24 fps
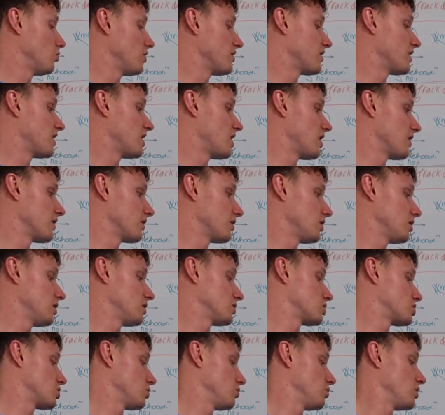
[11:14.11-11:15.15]
with
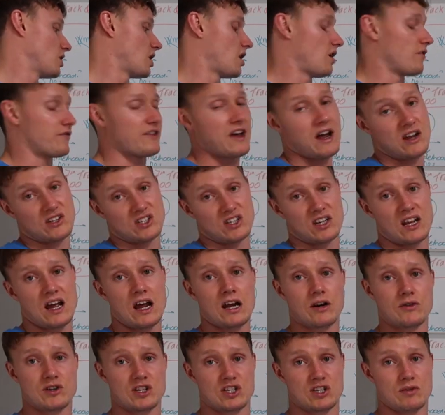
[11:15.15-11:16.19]
another 2,500
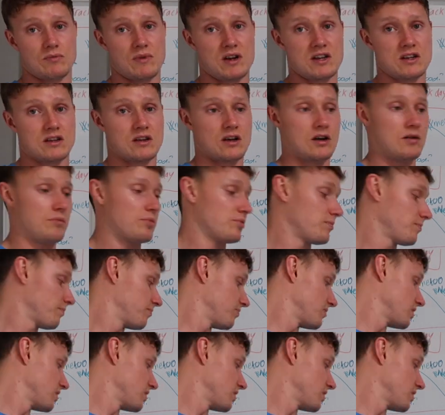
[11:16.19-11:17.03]
calories to make up.